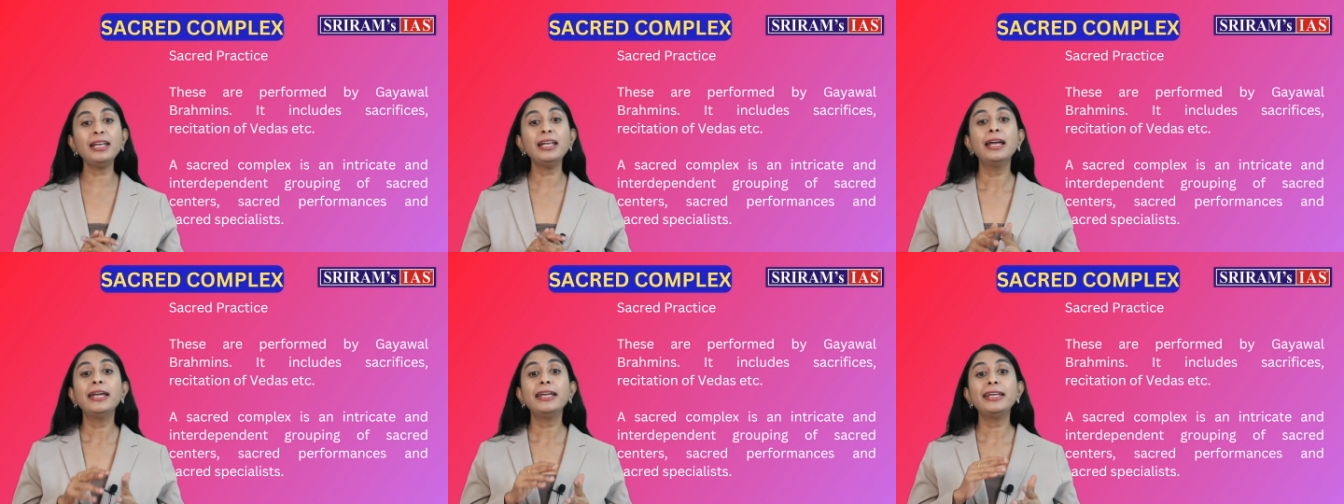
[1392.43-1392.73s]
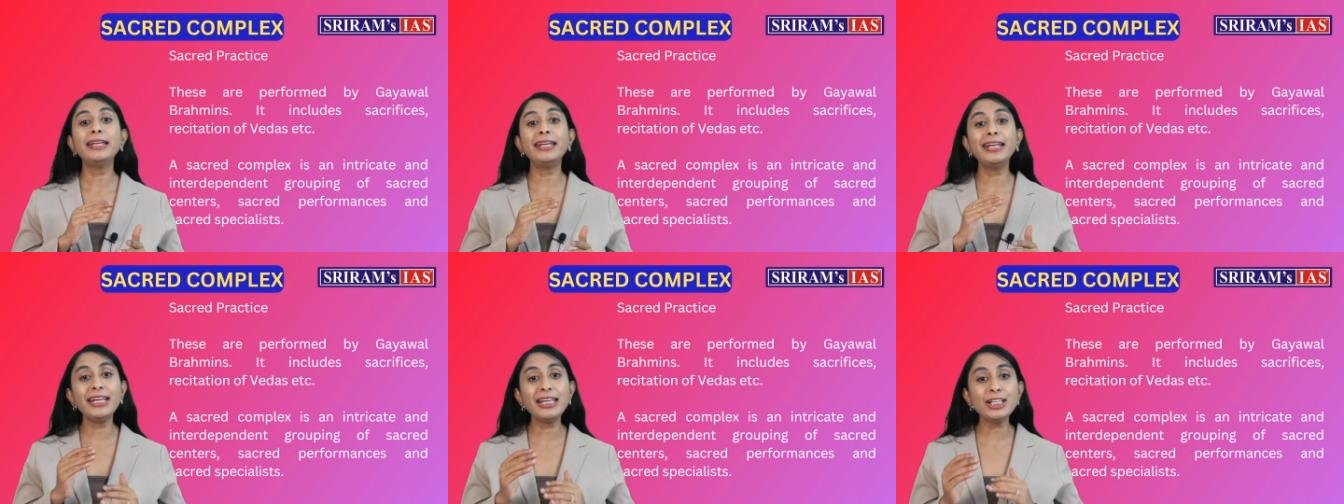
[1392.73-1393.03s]

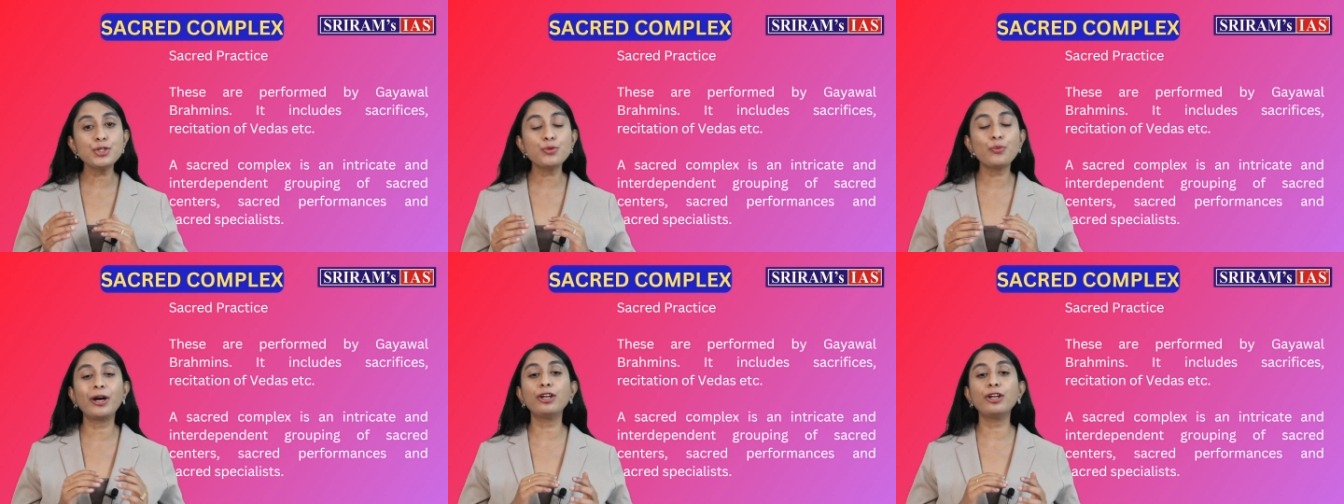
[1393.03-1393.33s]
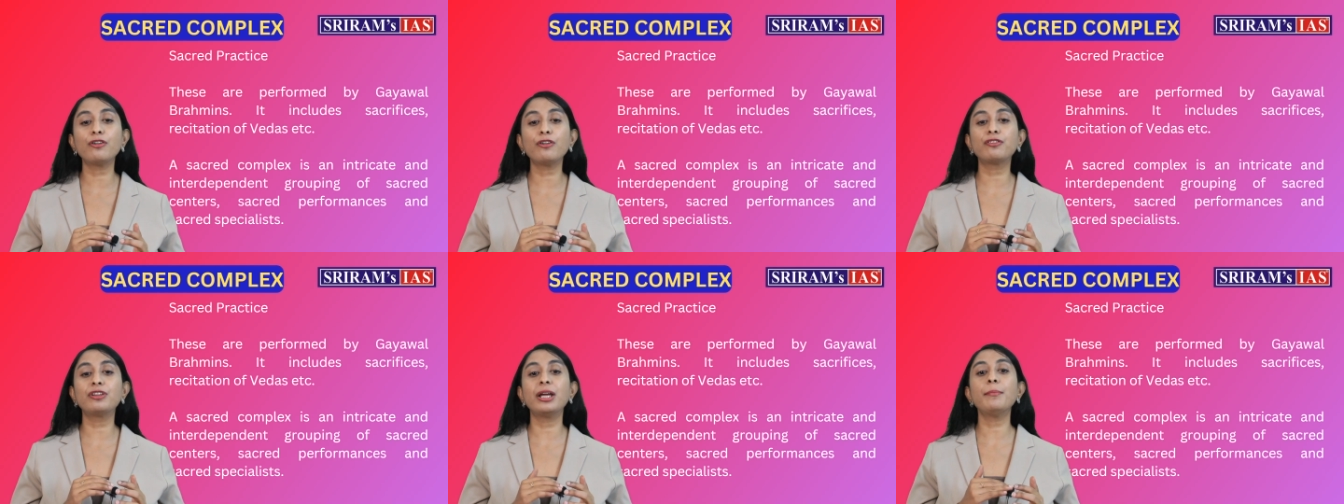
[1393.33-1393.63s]
each one of
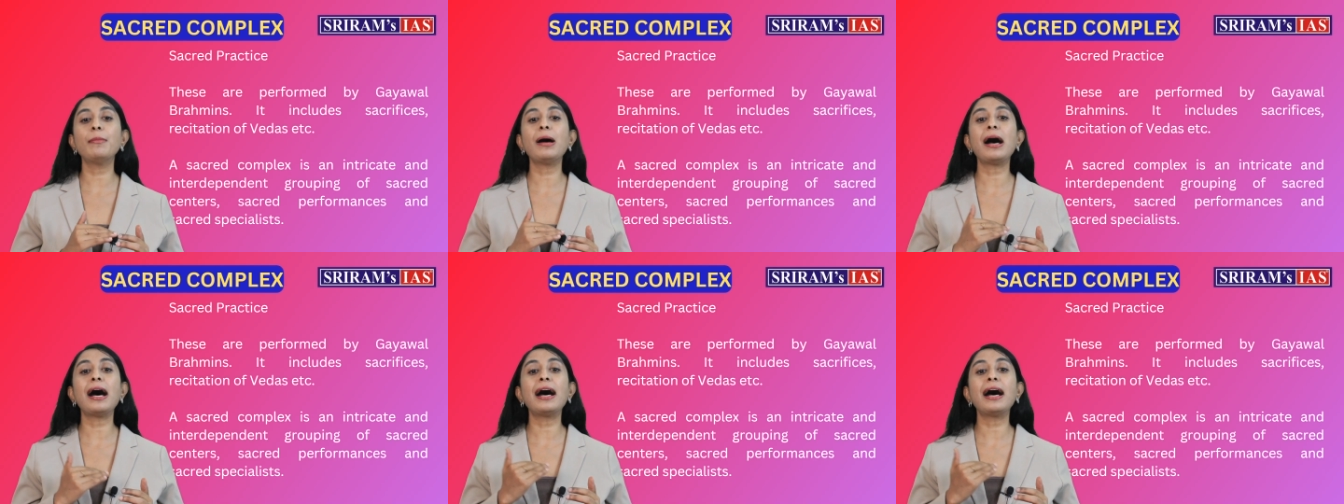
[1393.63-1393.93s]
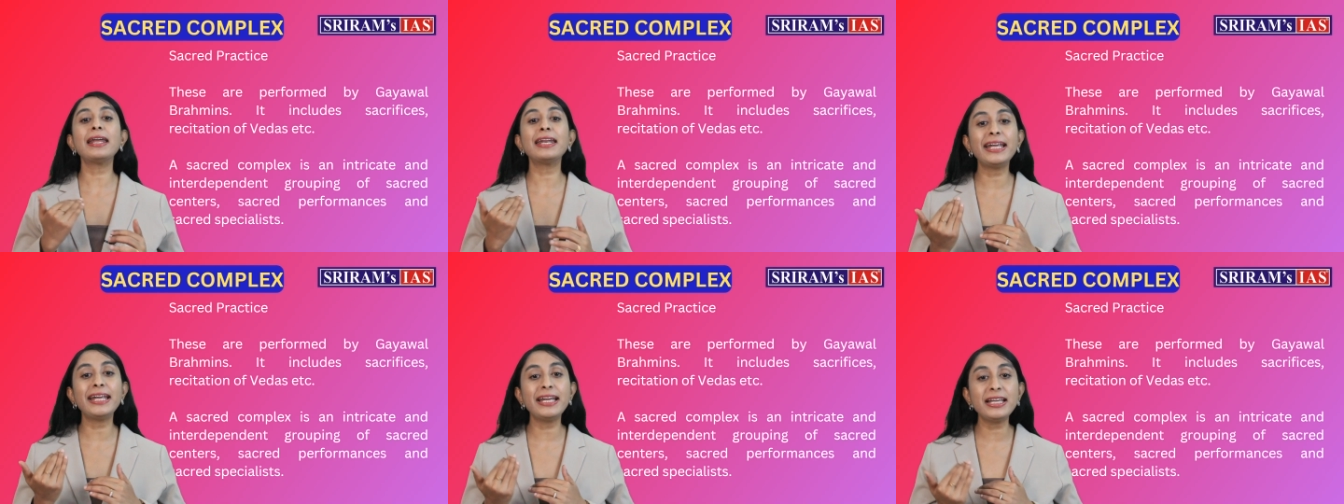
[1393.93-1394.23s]
them are
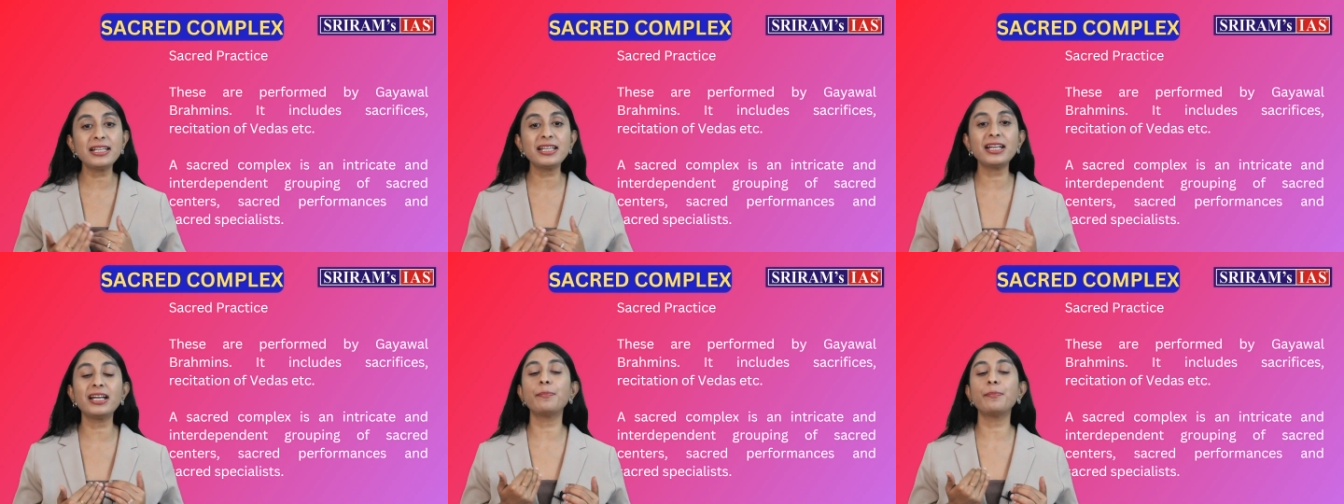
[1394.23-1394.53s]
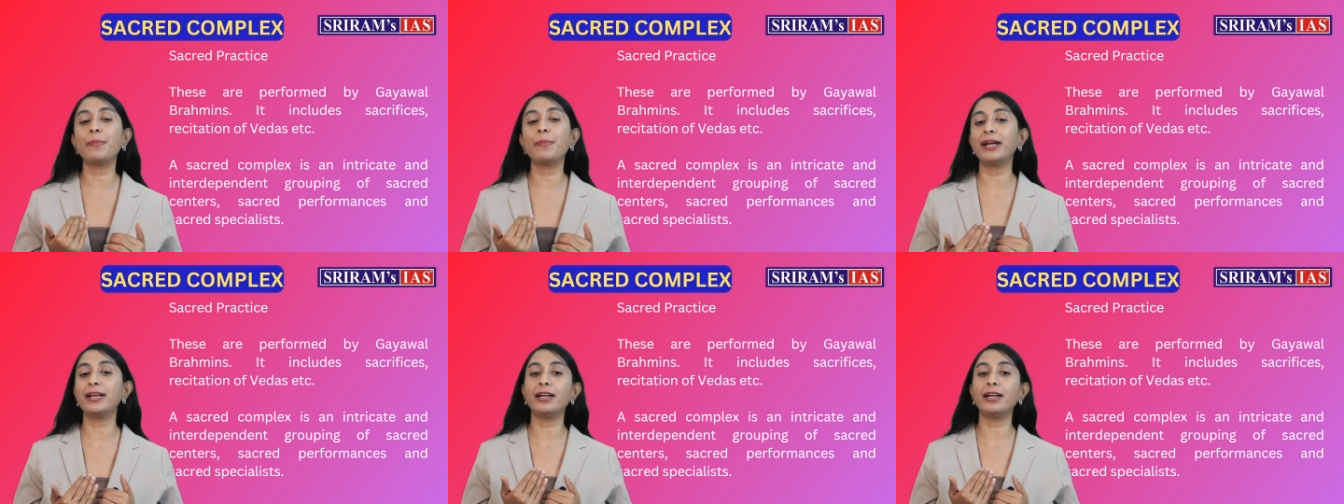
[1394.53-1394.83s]

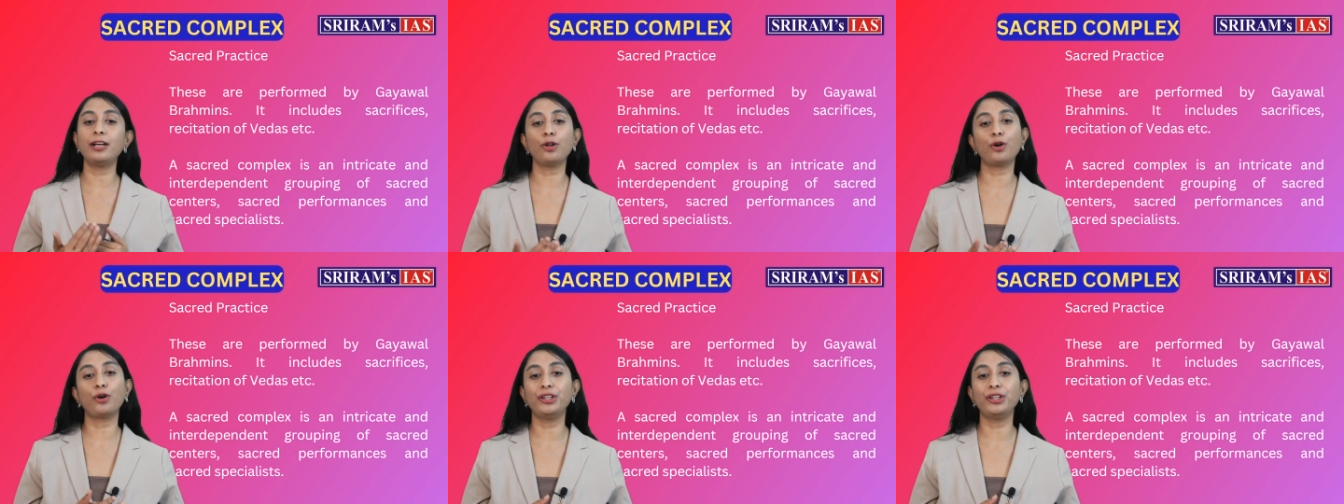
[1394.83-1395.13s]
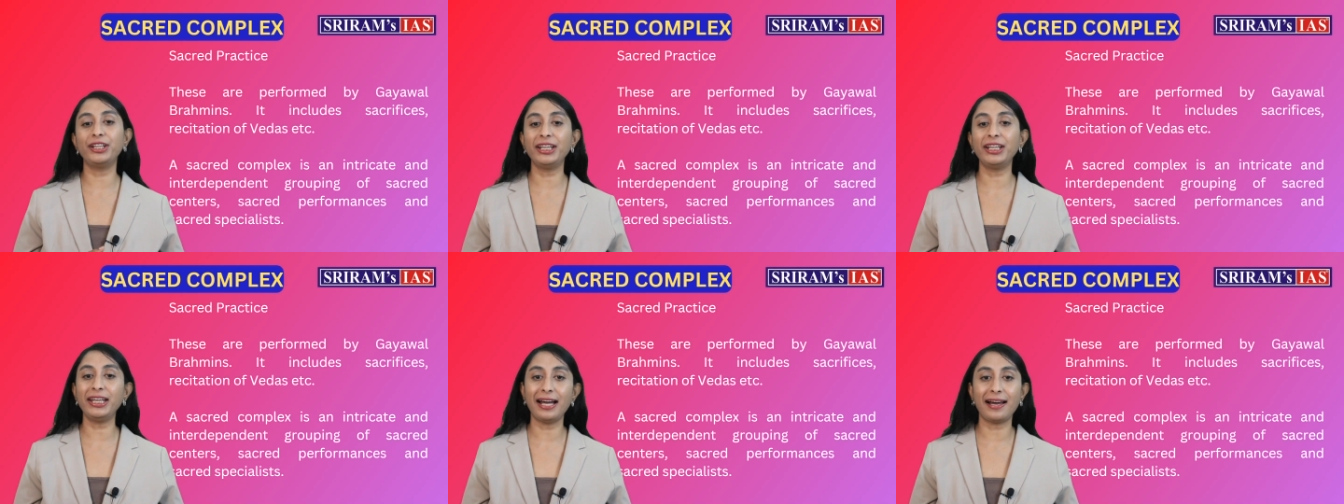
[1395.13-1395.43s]
interdependent on the
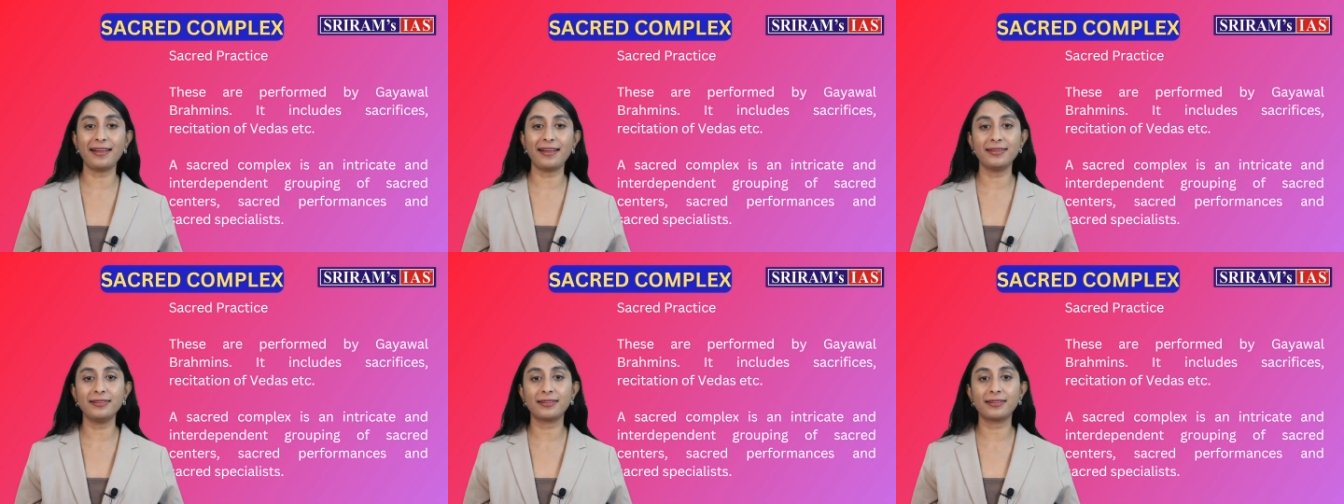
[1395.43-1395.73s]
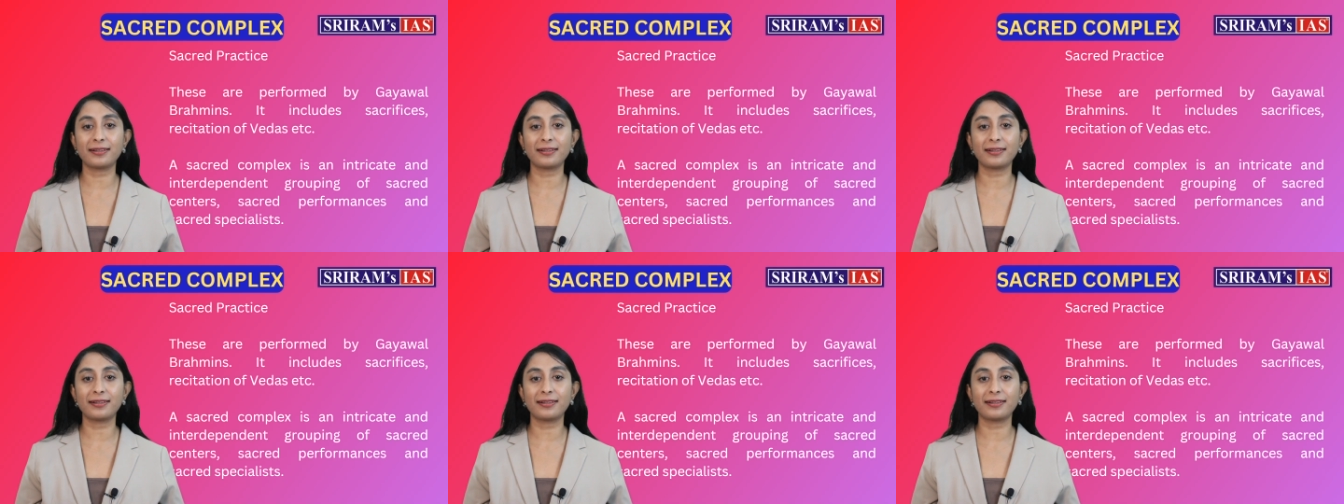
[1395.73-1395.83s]
other.